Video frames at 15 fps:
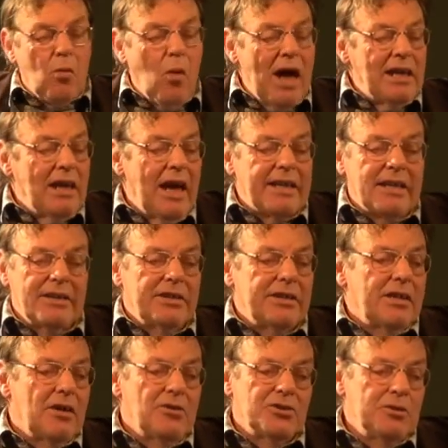quite likely that
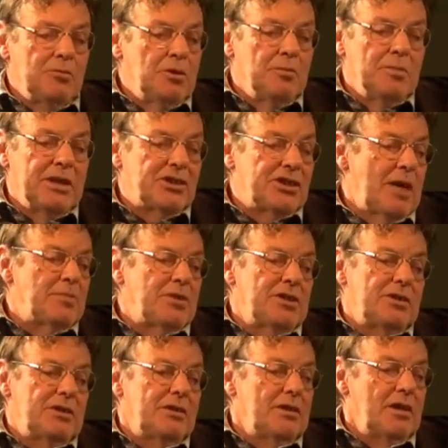the currency wouldn't be accepted,
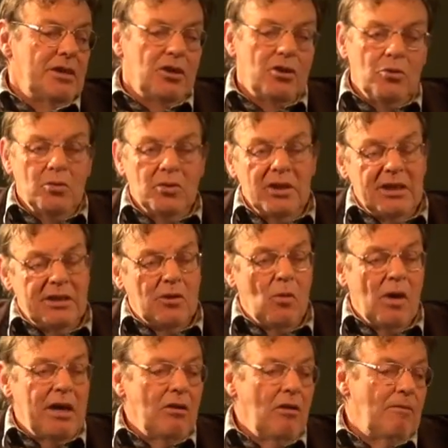and it would need
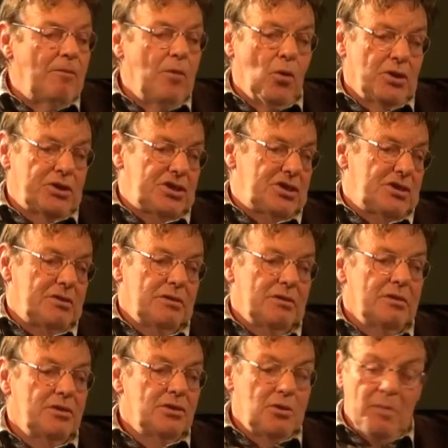quite a lot of force
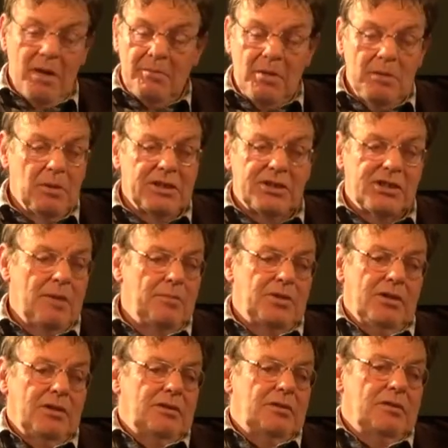to make people accept
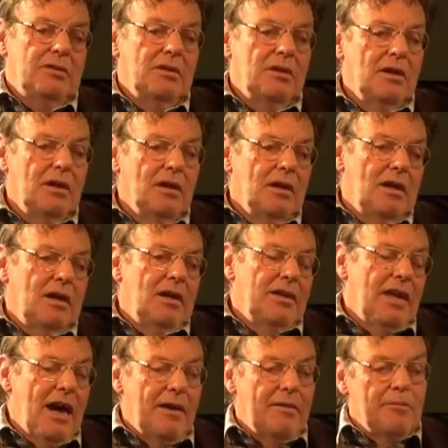it.
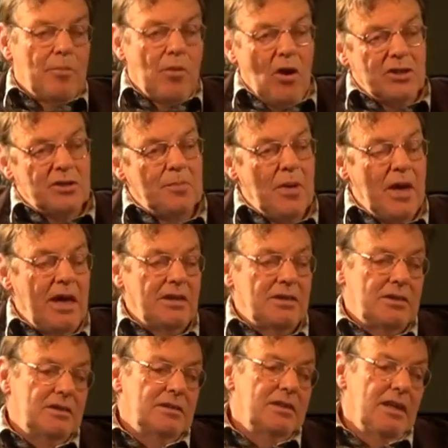And that prospect
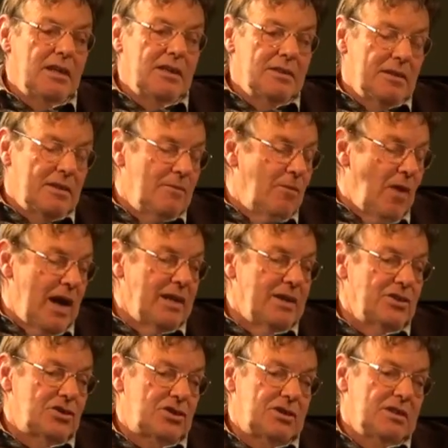that
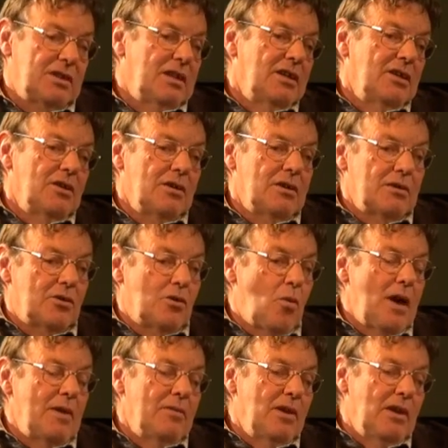violence,
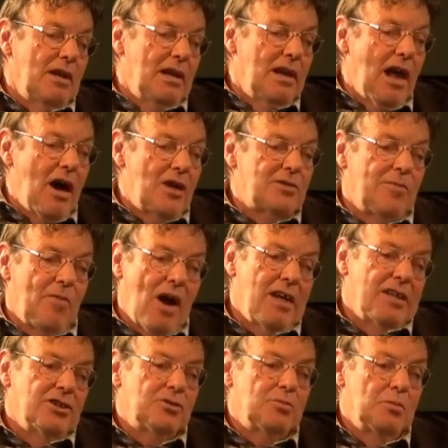quite large
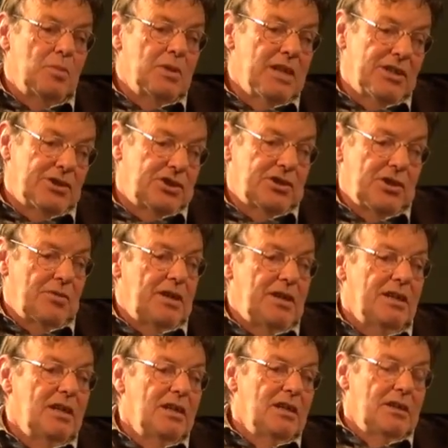violence, would be necessary,
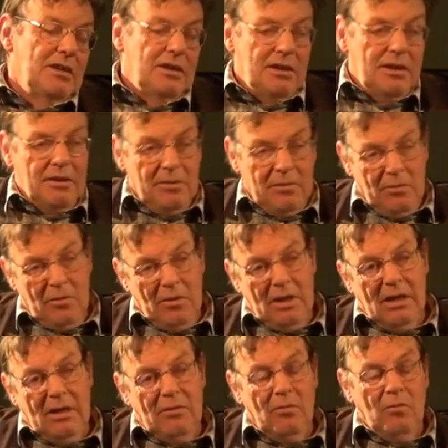
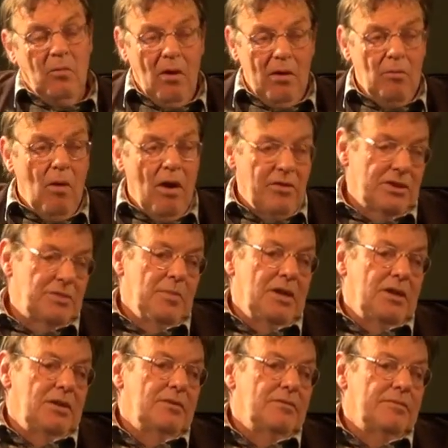uh, worries
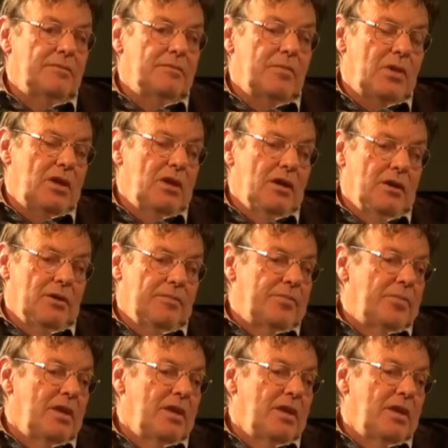me. Uh,